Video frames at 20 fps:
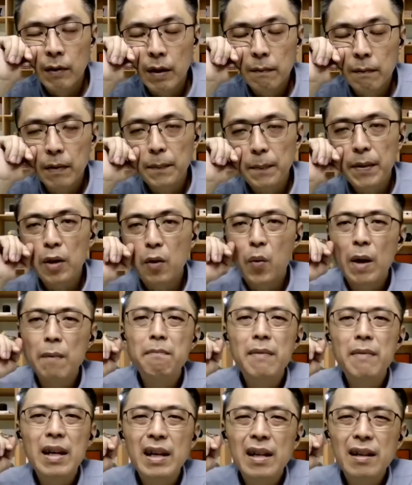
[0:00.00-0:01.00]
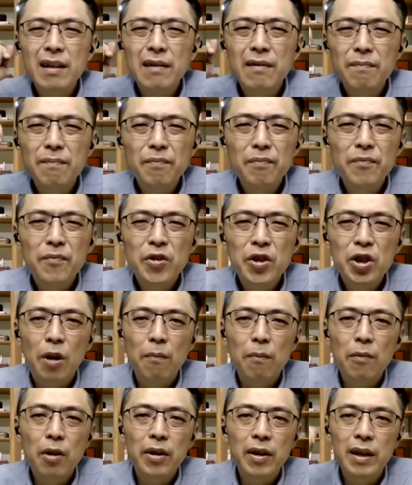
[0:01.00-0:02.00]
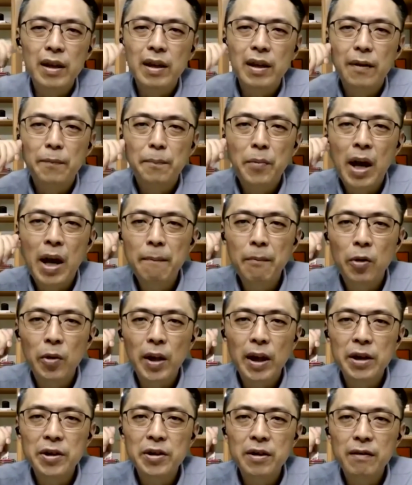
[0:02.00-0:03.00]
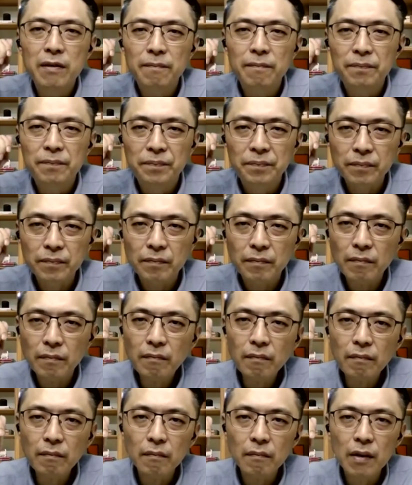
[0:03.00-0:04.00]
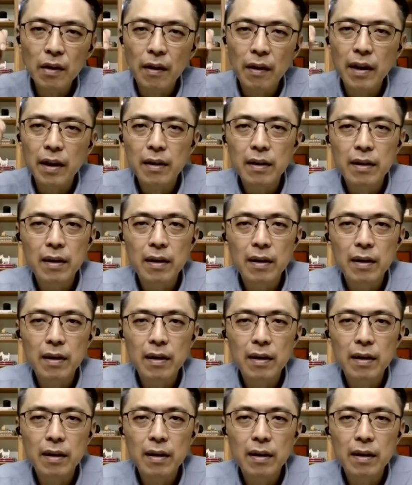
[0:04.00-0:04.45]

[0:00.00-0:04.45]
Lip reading: maybe a 1 million shop lot in a prime location, right?